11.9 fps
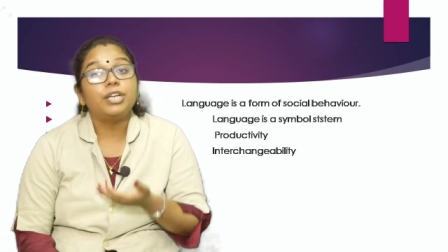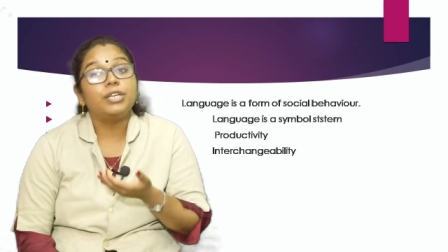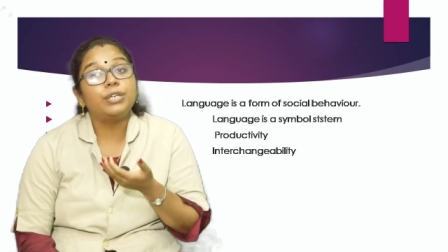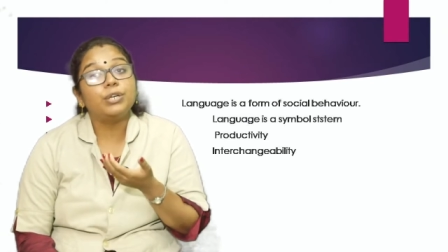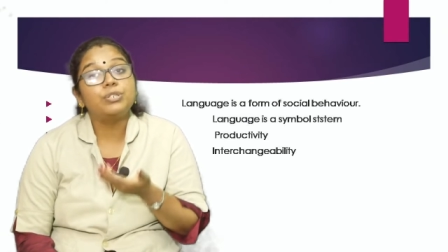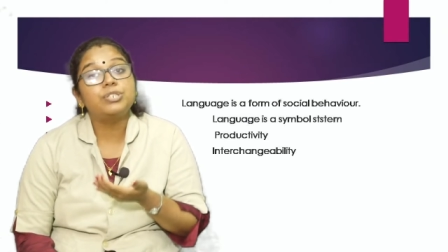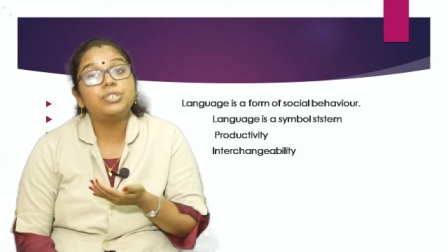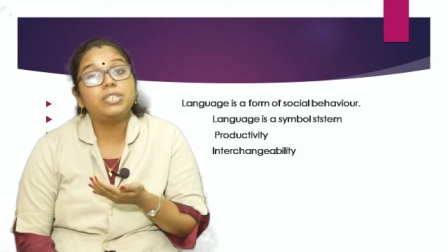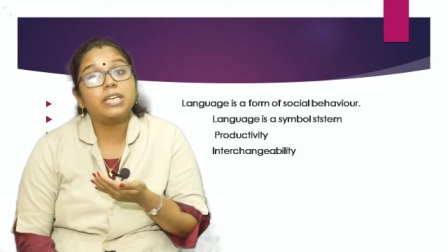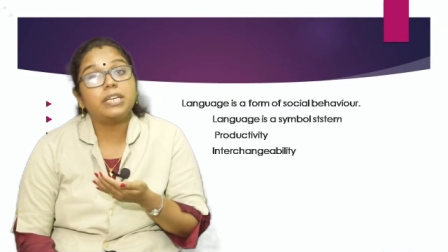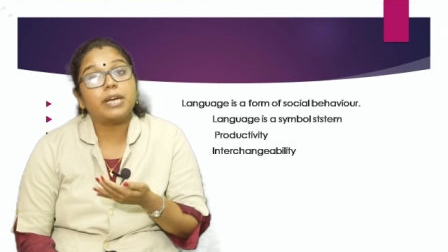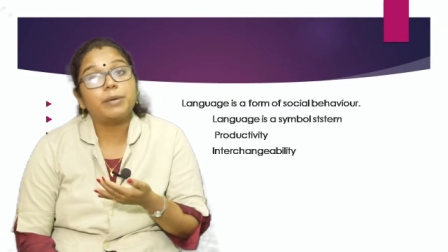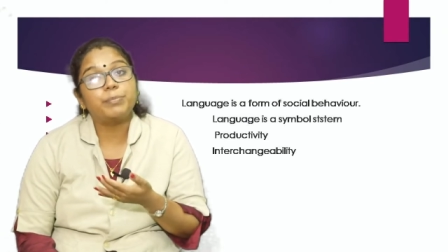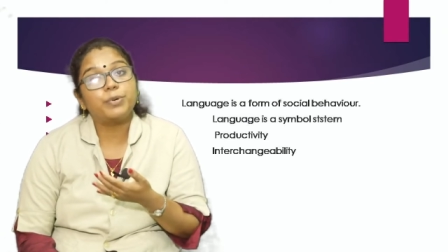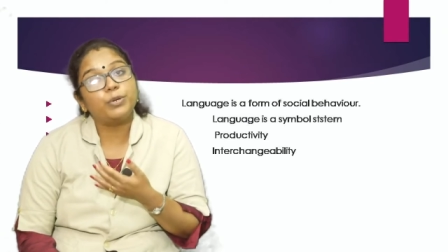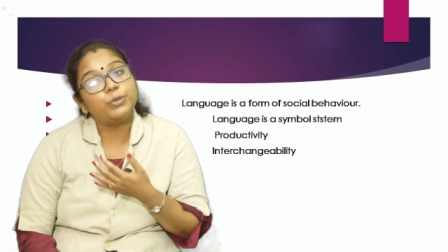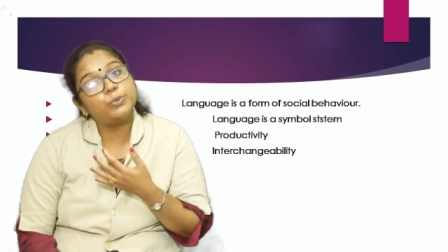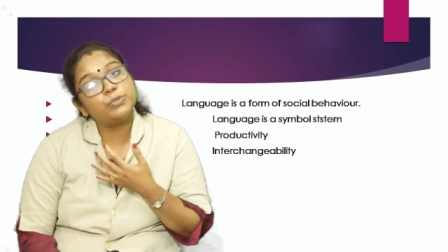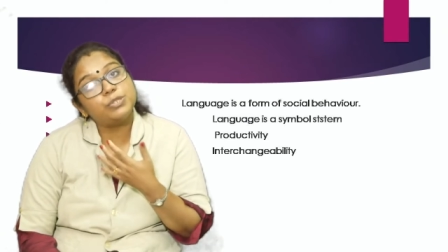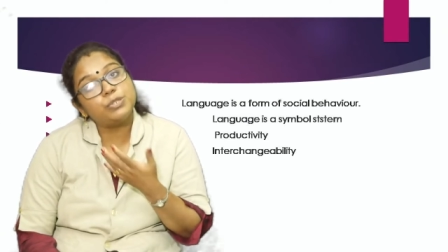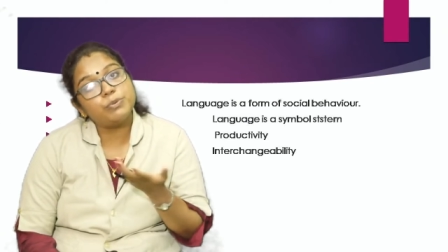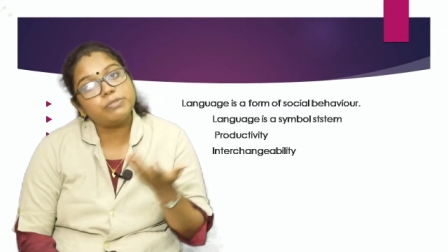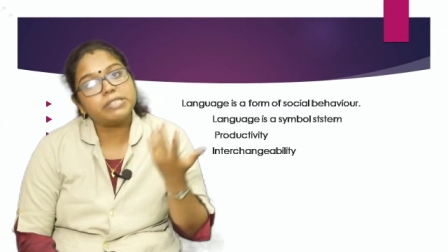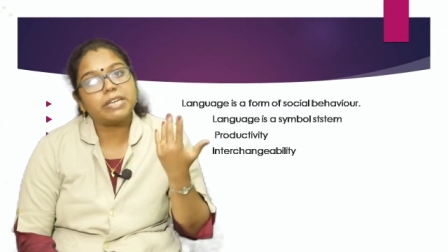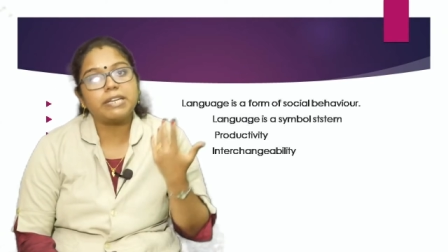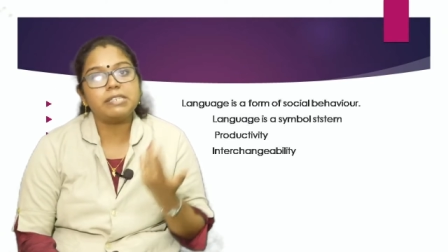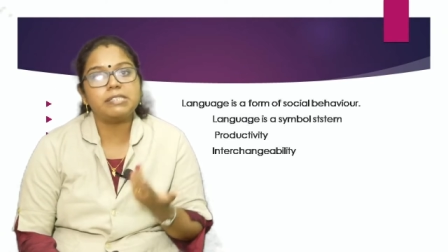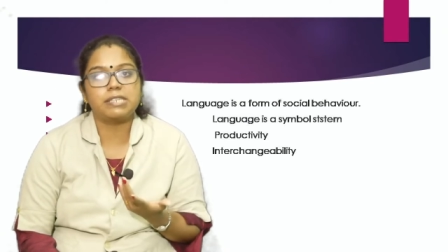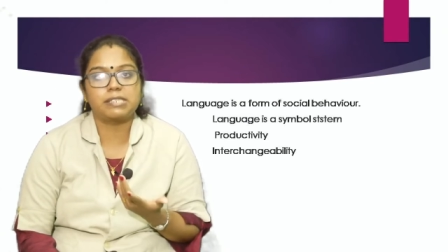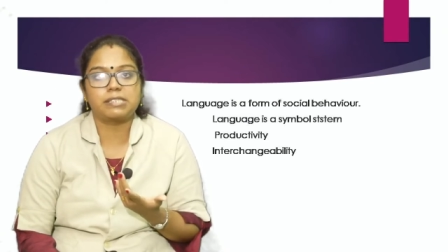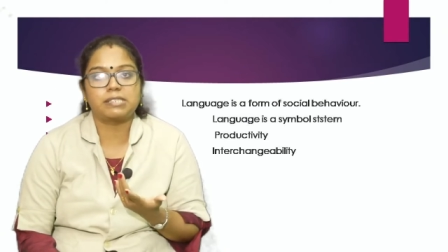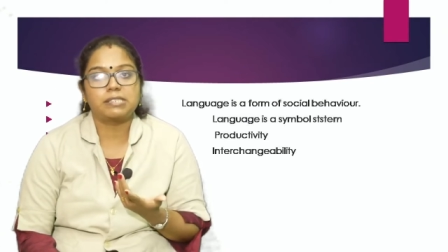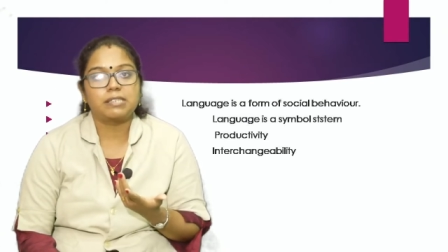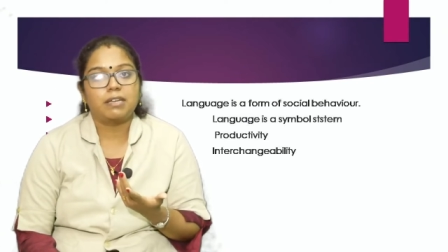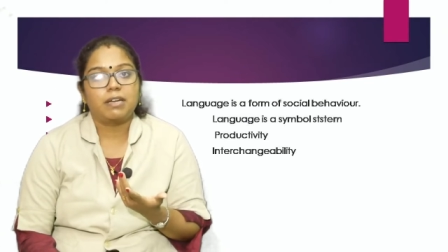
he or she can produce new sentences,